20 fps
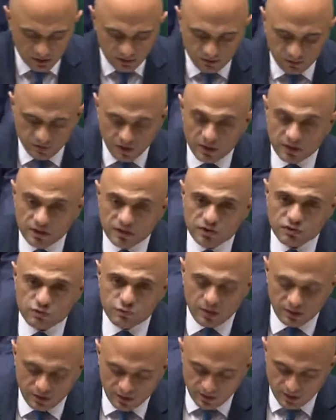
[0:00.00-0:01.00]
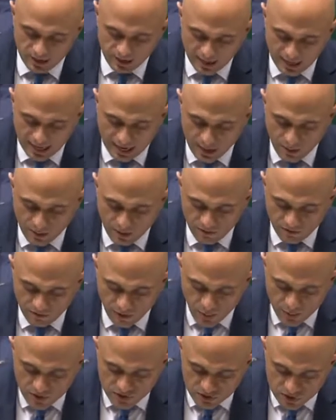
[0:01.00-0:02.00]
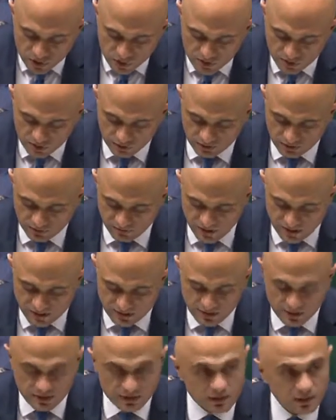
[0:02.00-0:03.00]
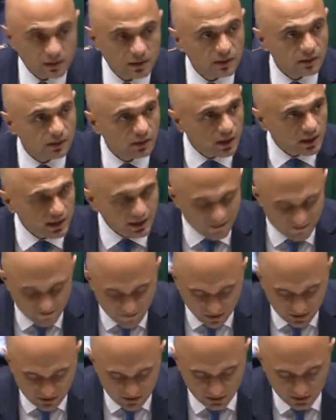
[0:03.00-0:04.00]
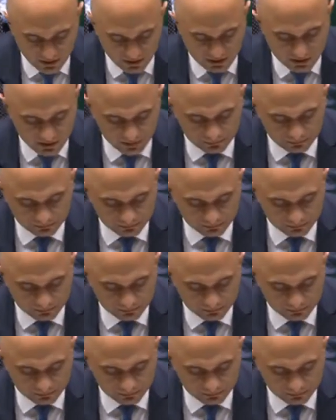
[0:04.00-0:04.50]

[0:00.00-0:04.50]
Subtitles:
further strengthening our pharmaceutical defences like vaccines.